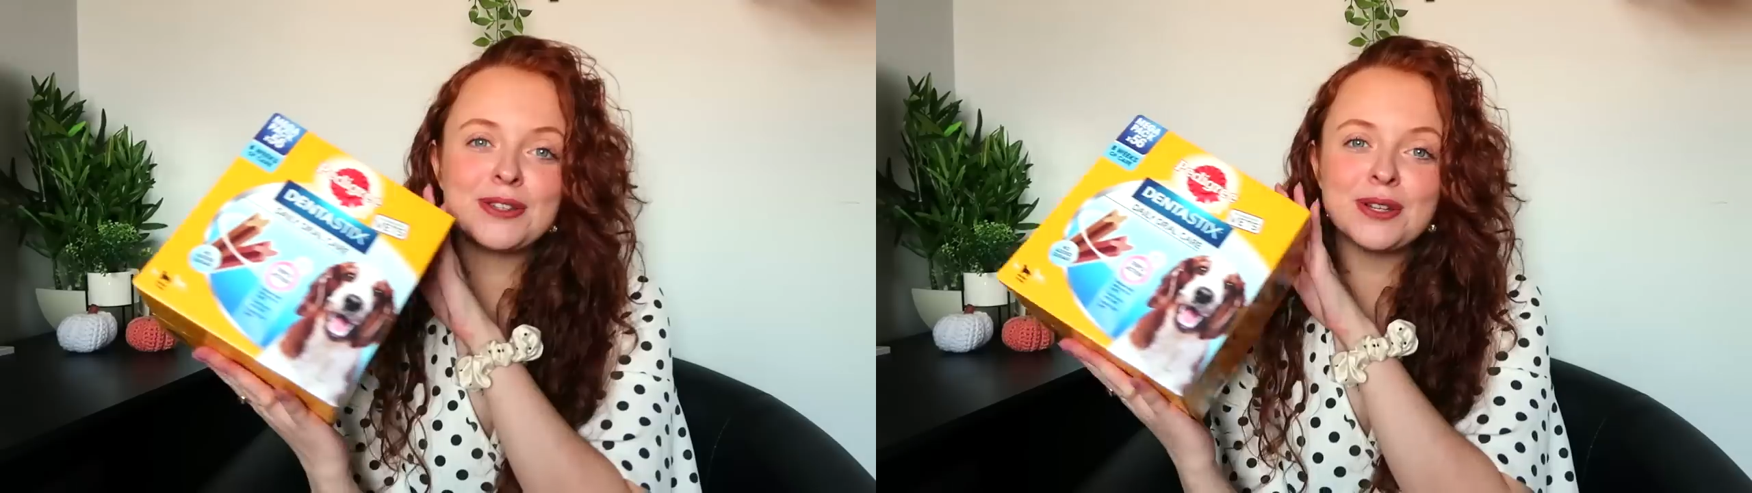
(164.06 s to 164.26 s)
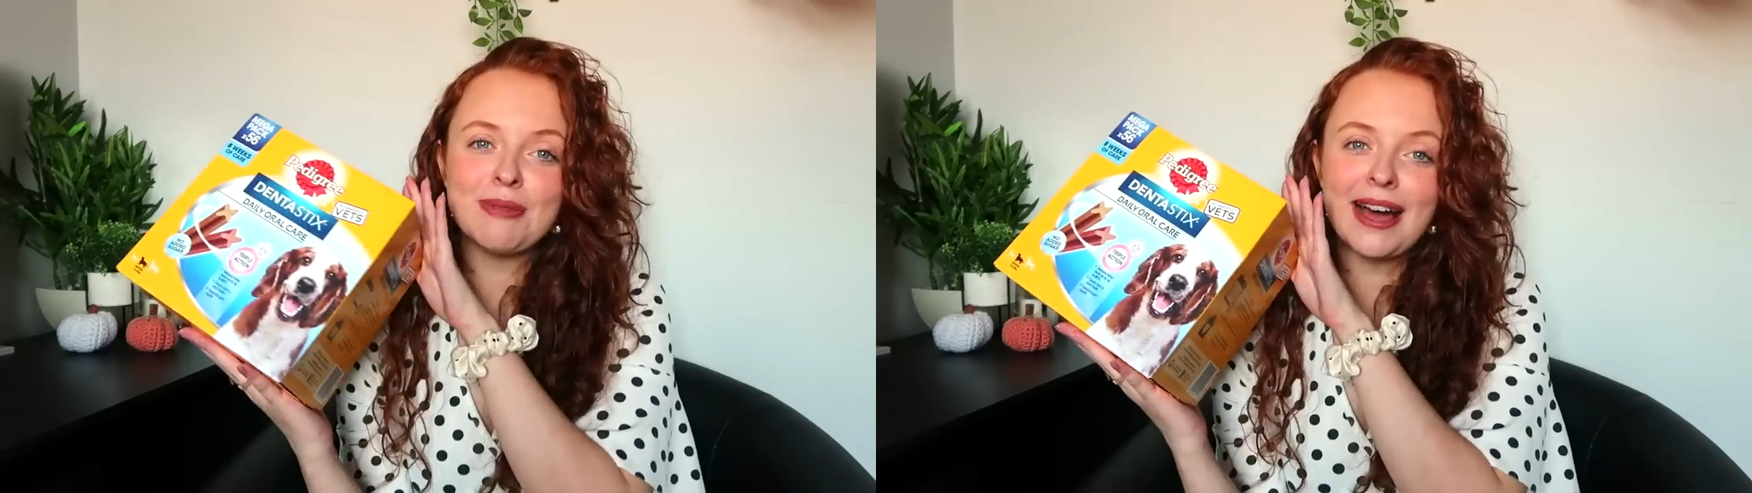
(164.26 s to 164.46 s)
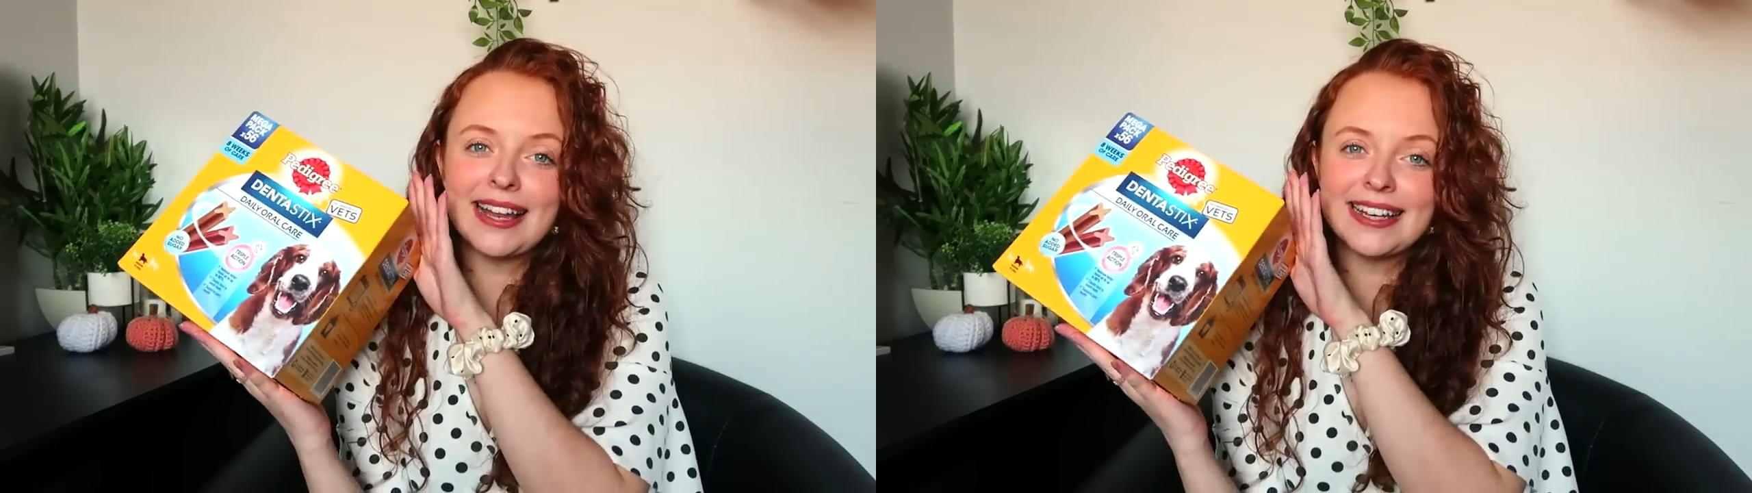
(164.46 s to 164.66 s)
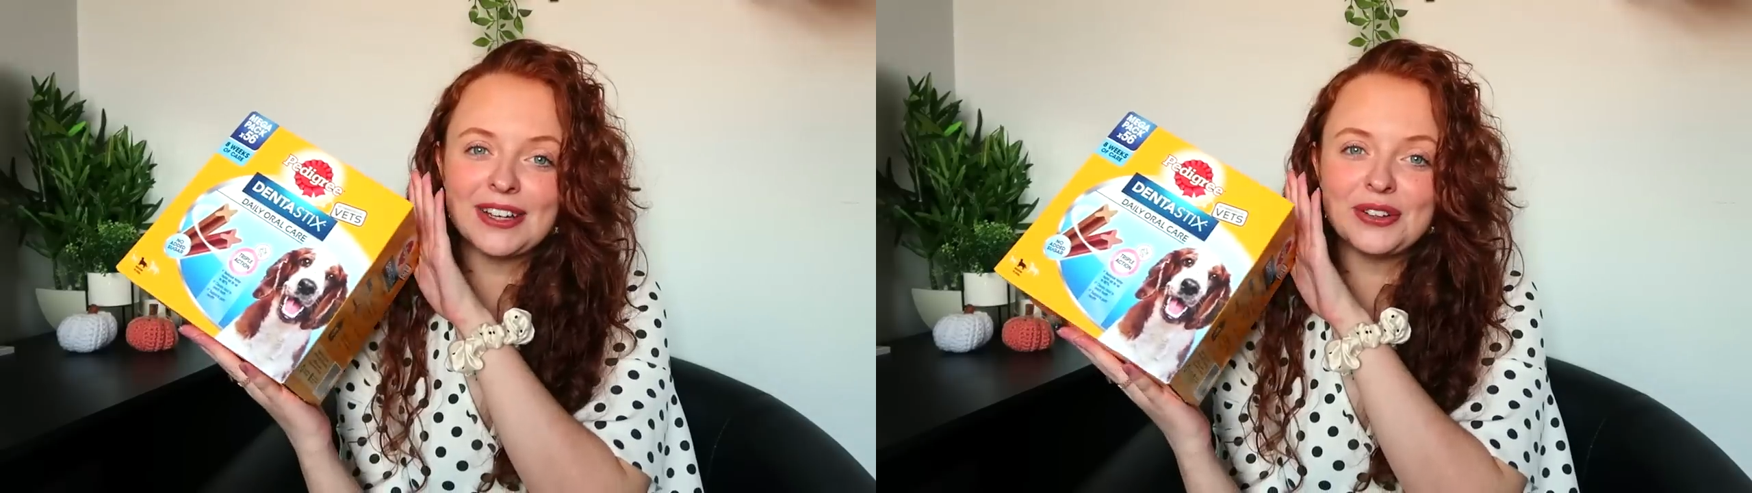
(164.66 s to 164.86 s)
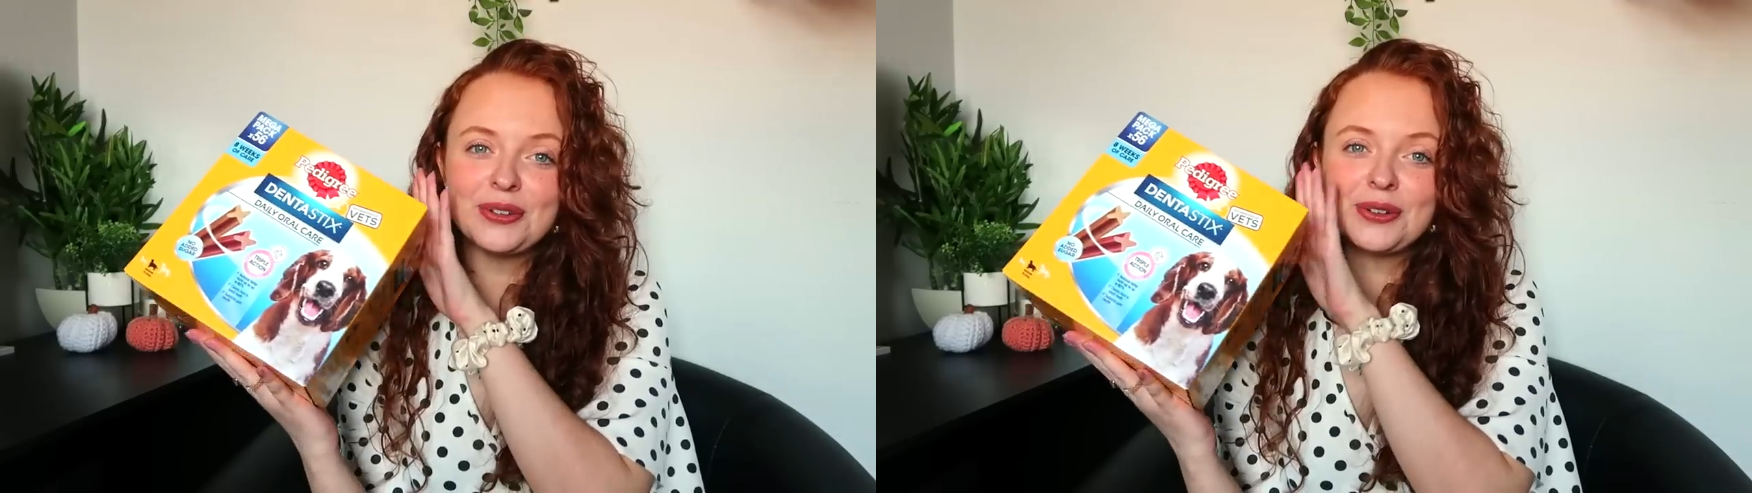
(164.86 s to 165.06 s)
took my
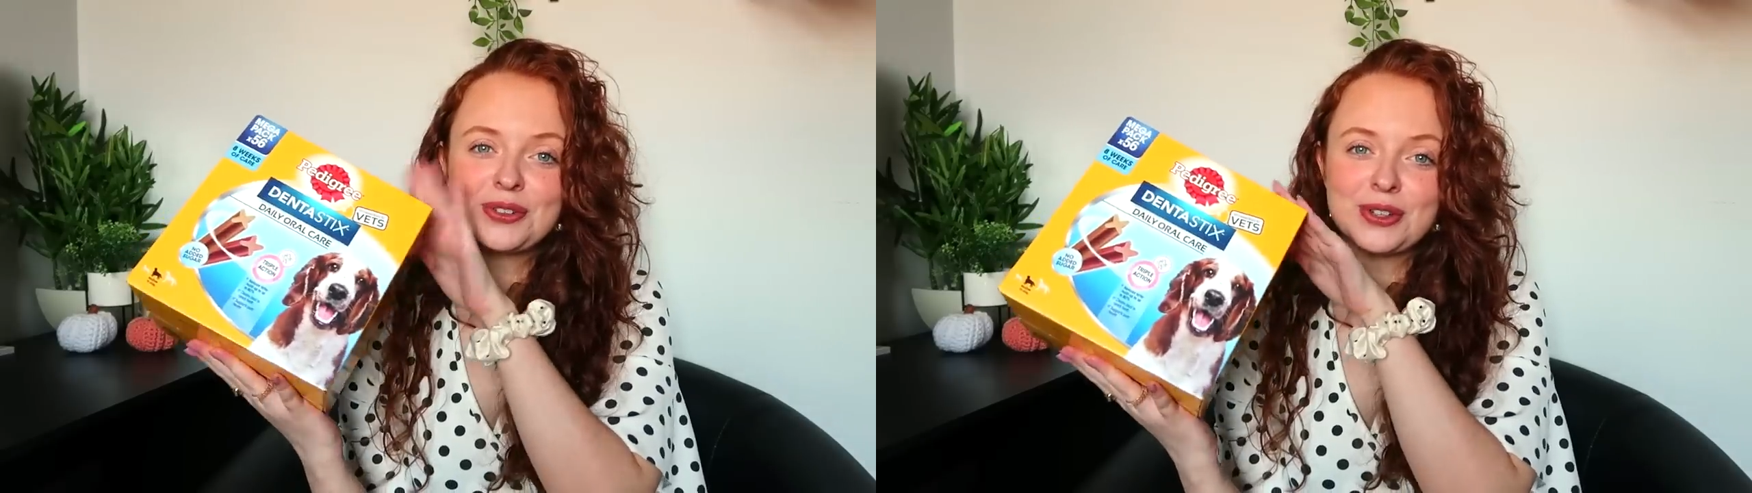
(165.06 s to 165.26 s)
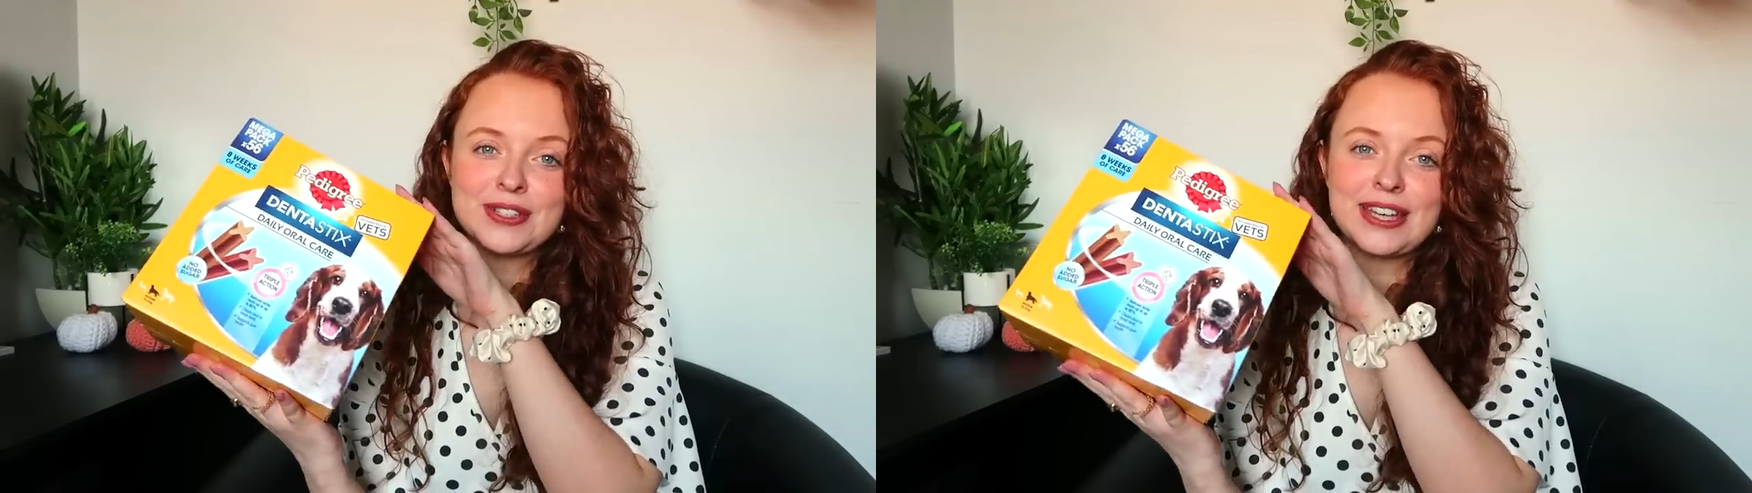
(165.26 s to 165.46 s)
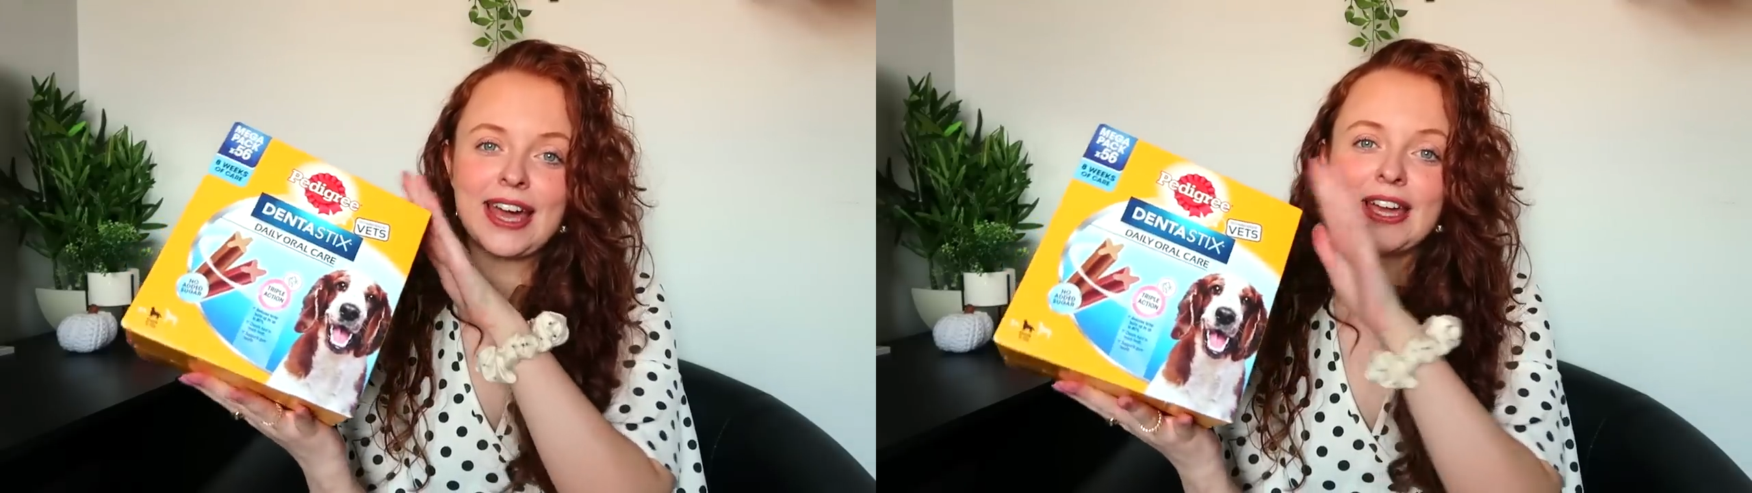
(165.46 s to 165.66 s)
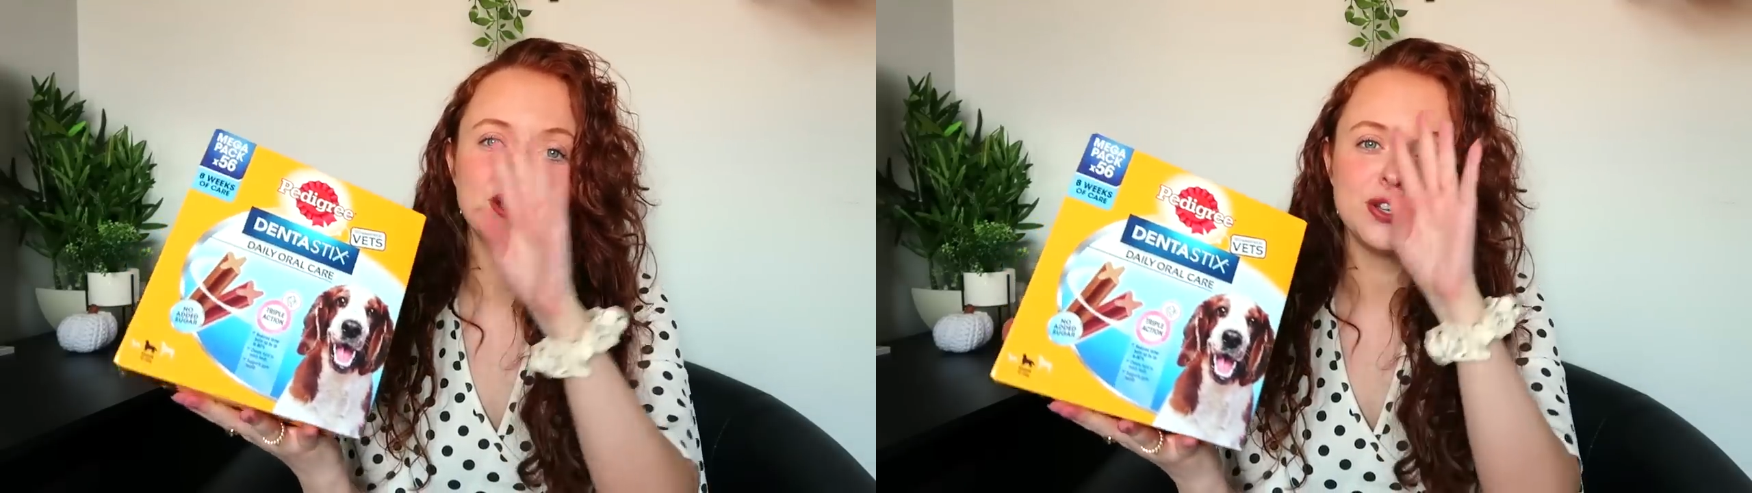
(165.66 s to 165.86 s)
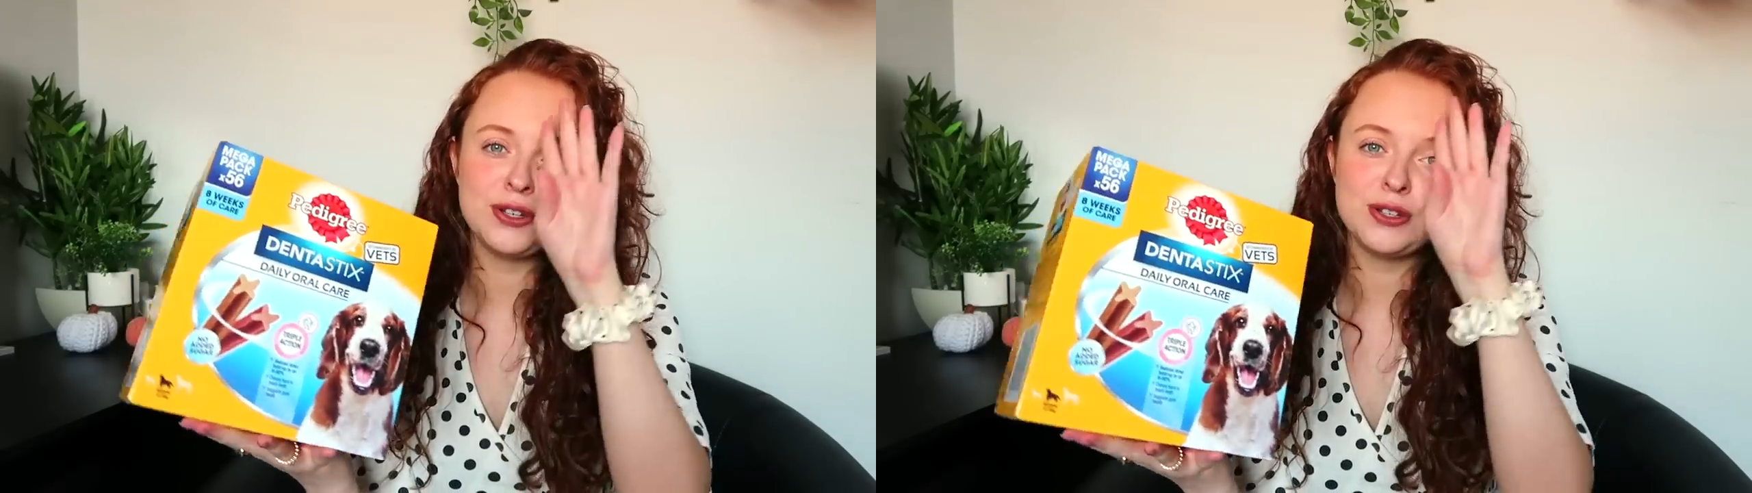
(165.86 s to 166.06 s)
little Dottie a
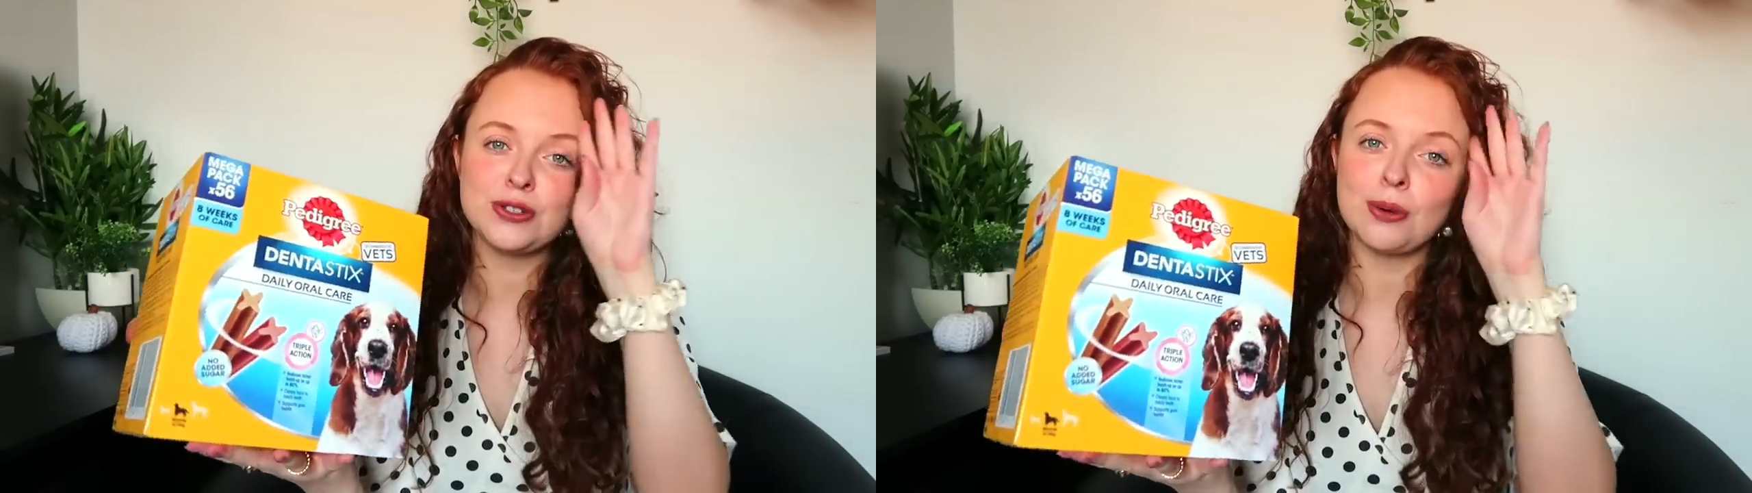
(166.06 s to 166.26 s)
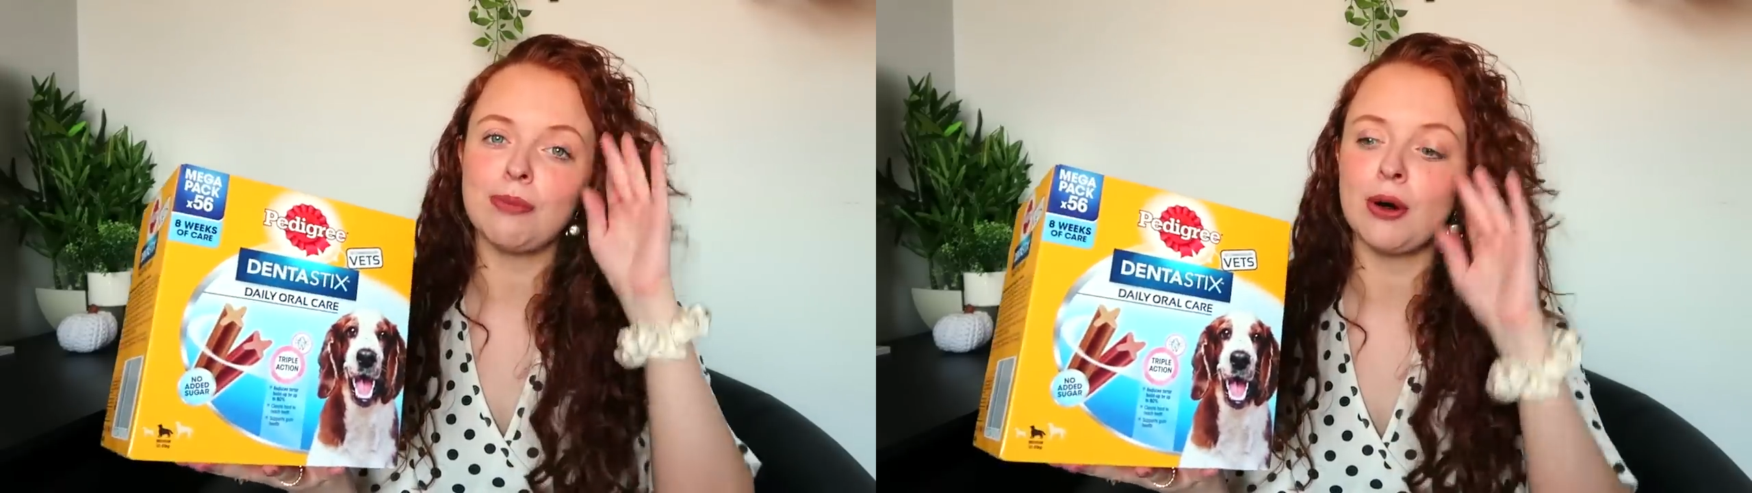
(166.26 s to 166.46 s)
huge